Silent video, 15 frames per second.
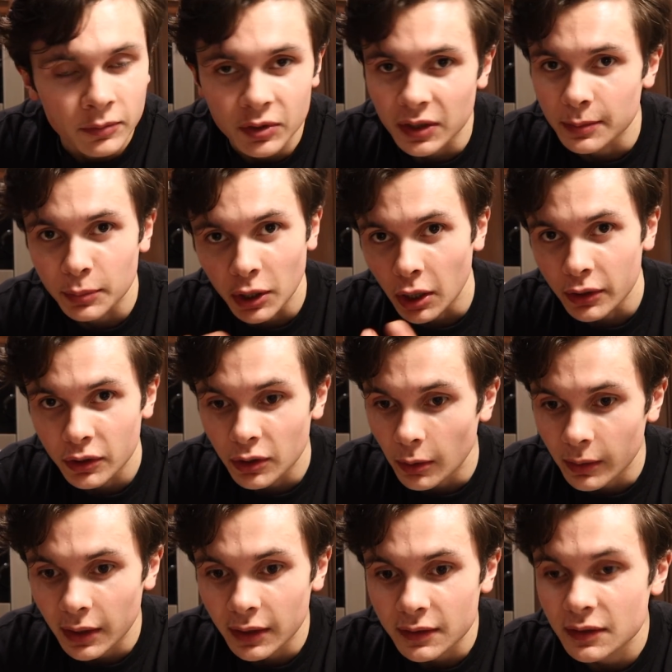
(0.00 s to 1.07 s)
just bring on the
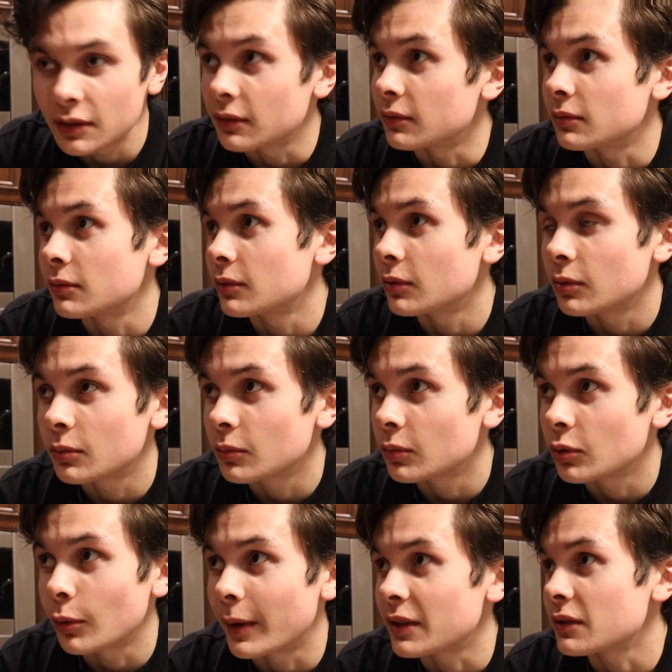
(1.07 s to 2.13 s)
donuts, and
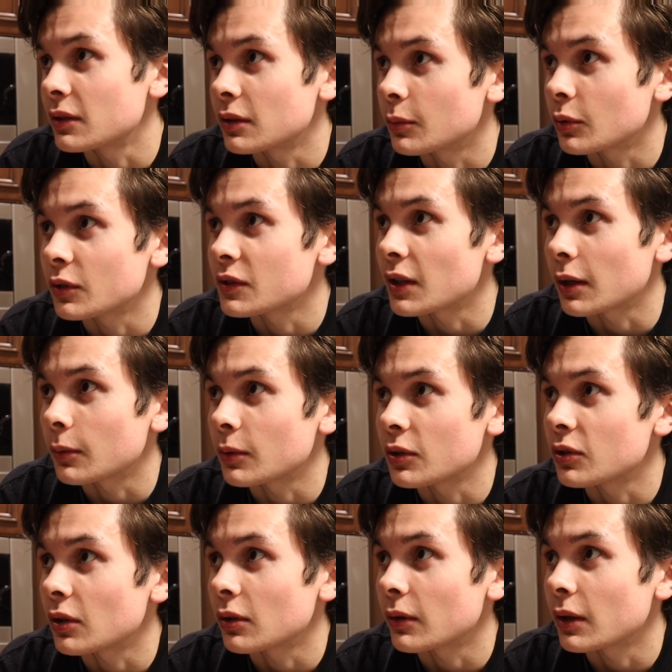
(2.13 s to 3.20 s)
you're basically, we're stuck with
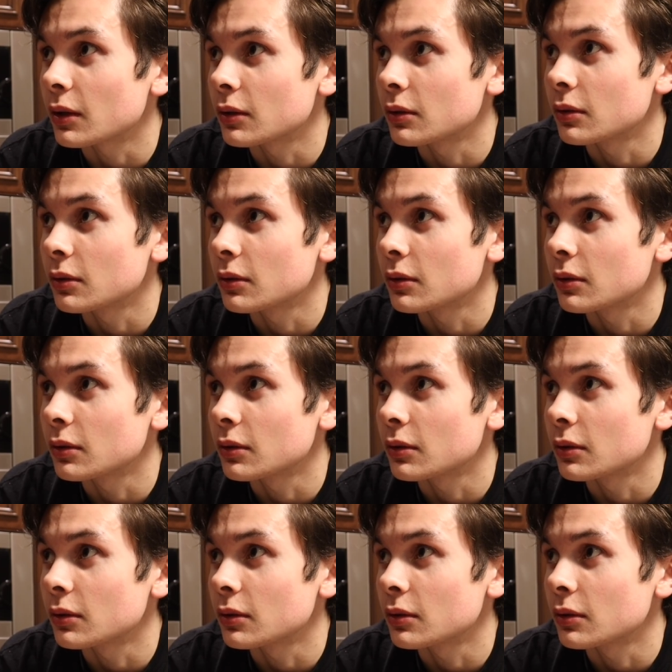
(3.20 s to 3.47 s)
each other, right?